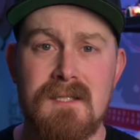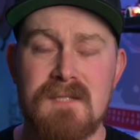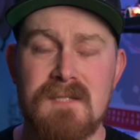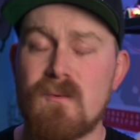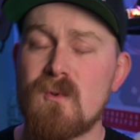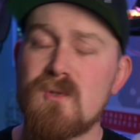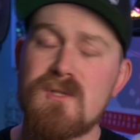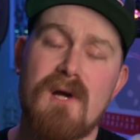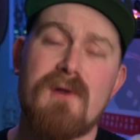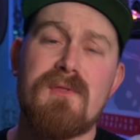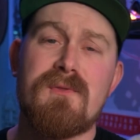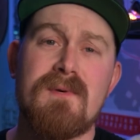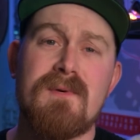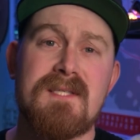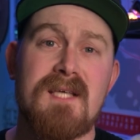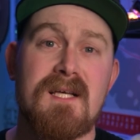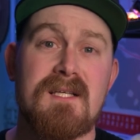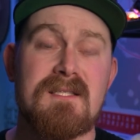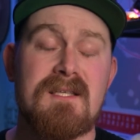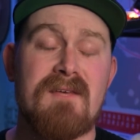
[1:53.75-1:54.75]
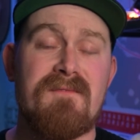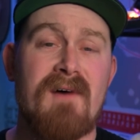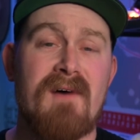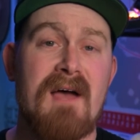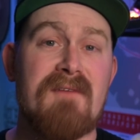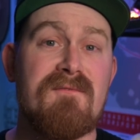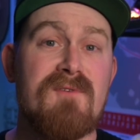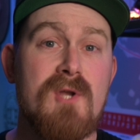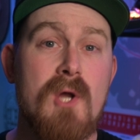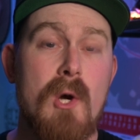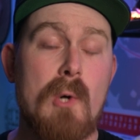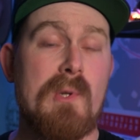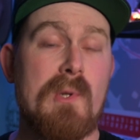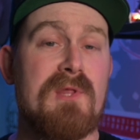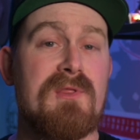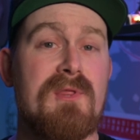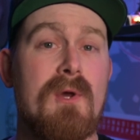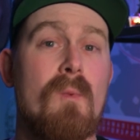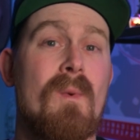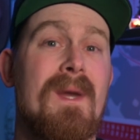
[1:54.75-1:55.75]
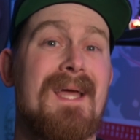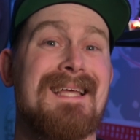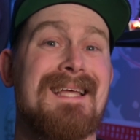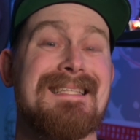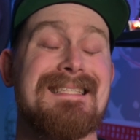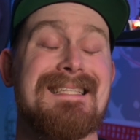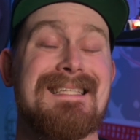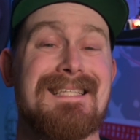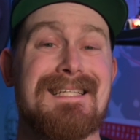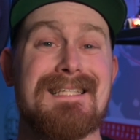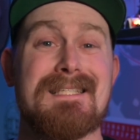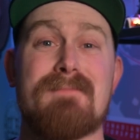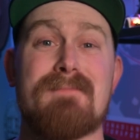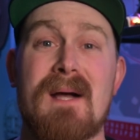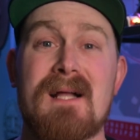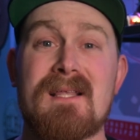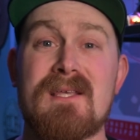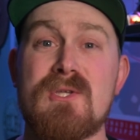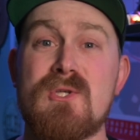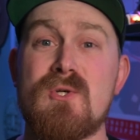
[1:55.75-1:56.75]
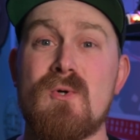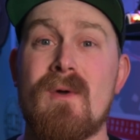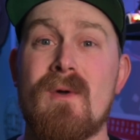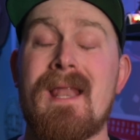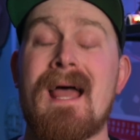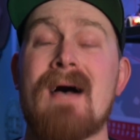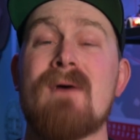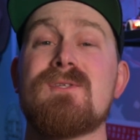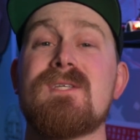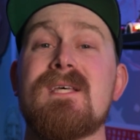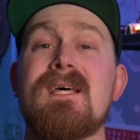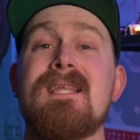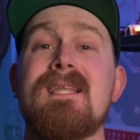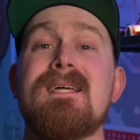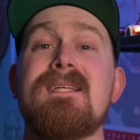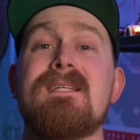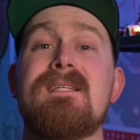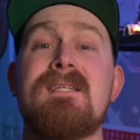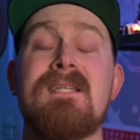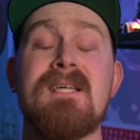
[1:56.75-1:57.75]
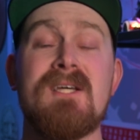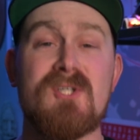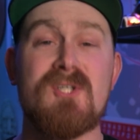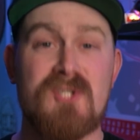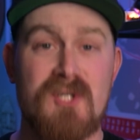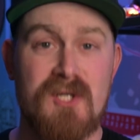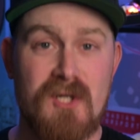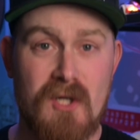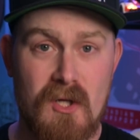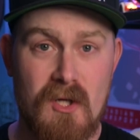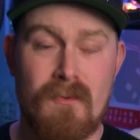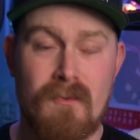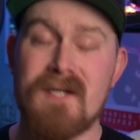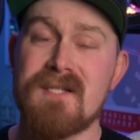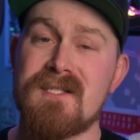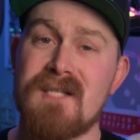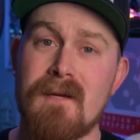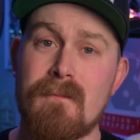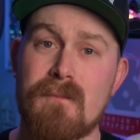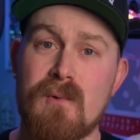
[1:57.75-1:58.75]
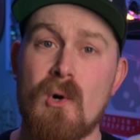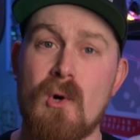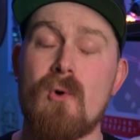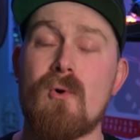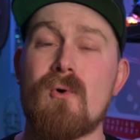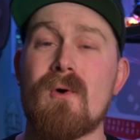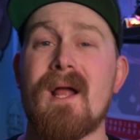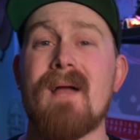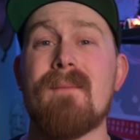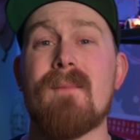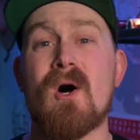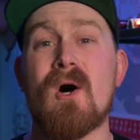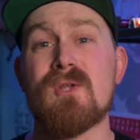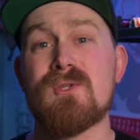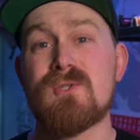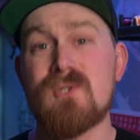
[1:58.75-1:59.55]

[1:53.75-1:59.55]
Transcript: Sportscar 365 noted that Wickens is expected to announce an additional racing program on